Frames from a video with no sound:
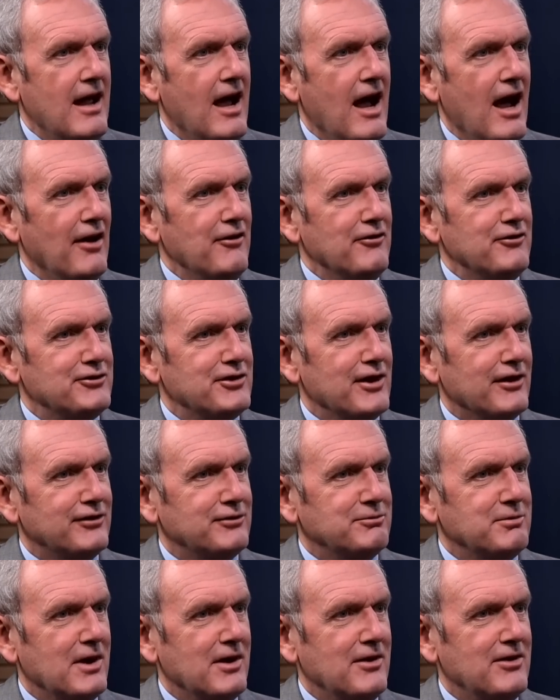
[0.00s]

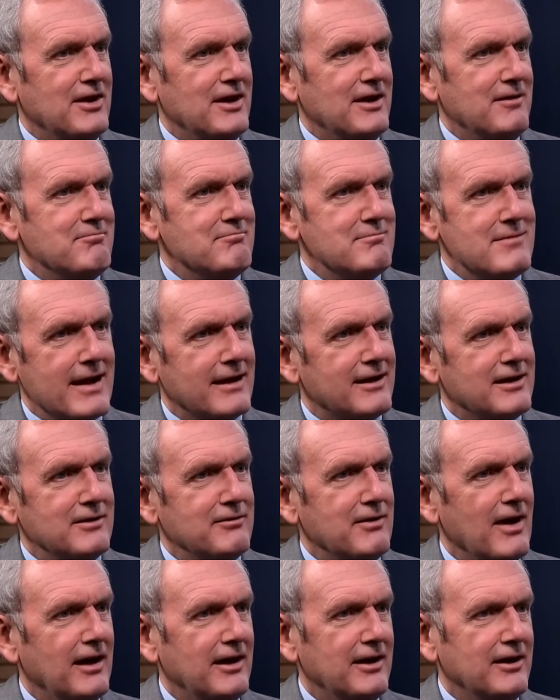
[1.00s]
untrustworthy,
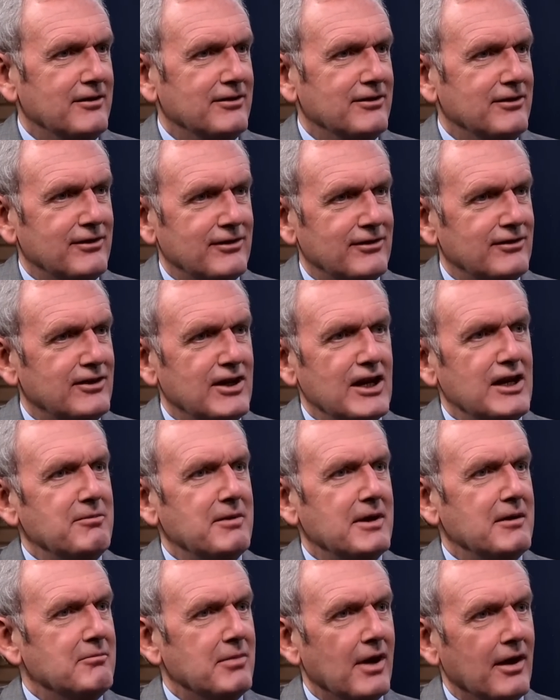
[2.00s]
Machiavellian,
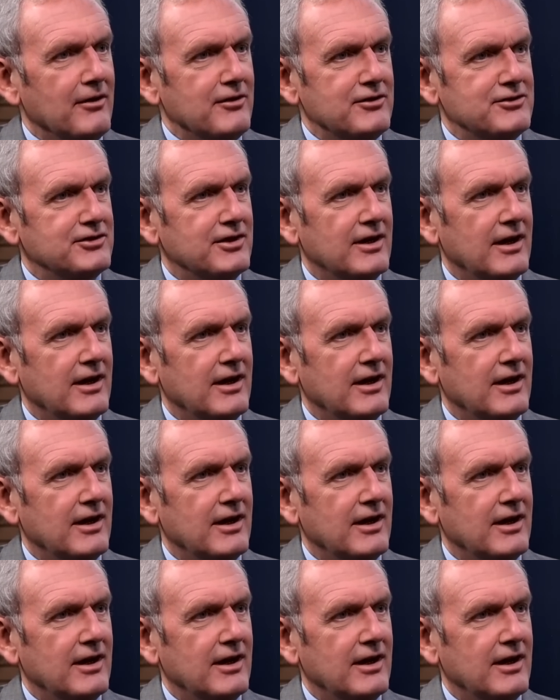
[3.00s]
scheming bunch.